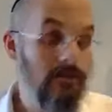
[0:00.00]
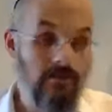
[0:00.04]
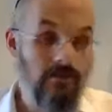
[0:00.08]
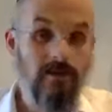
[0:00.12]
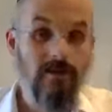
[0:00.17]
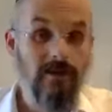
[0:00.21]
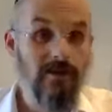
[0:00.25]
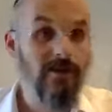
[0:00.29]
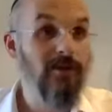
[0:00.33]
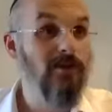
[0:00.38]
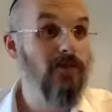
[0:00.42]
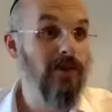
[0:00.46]

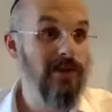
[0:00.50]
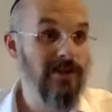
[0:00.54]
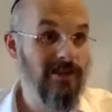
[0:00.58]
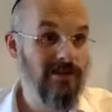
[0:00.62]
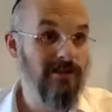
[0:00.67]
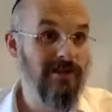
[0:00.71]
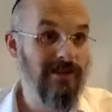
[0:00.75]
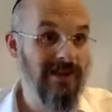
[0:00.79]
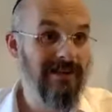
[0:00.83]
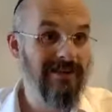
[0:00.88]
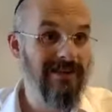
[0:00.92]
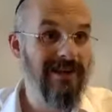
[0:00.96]
Oh, good question.
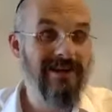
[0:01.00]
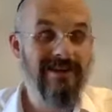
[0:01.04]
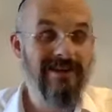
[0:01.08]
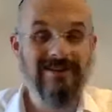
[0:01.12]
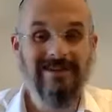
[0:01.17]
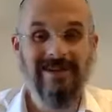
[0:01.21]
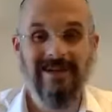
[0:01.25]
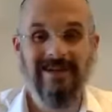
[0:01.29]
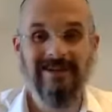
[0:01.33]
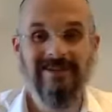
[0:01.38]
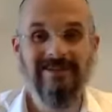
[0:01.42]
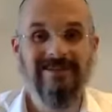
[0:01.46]
we get to that in a
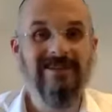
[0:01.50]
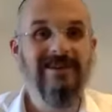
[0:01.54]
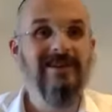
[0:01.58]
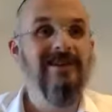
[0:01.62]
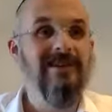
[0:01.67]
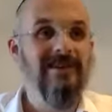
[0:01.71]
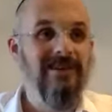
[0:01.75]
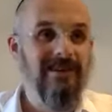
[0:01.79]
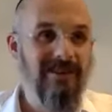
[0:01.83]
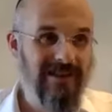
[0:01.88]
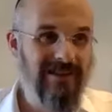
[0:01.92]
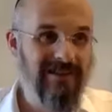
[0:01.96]
second.
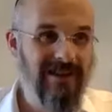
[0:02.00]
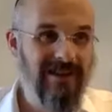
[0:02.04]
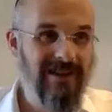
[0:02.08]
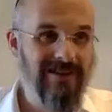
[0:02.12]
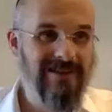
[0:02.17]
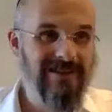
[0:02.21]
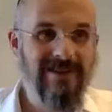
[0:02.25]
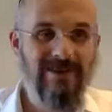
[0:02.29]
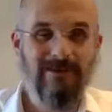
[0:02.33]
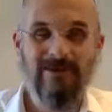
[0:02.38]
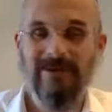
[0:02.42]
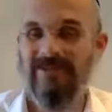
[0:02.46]
I'll get to answer
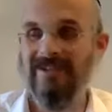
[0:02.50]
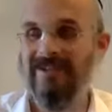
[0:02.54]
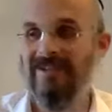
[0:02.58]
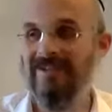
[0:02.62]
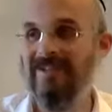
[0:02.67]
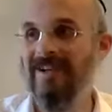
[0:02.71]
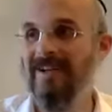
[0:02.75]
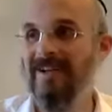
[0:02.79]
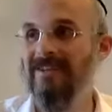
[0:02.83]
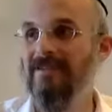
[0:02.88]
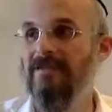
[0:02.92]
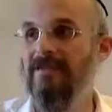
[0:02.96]
that question in a
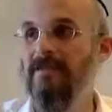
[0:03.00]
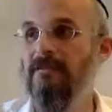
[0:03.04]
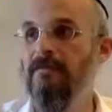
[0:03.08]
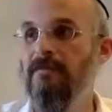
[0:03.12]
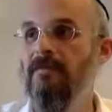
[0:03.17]
second.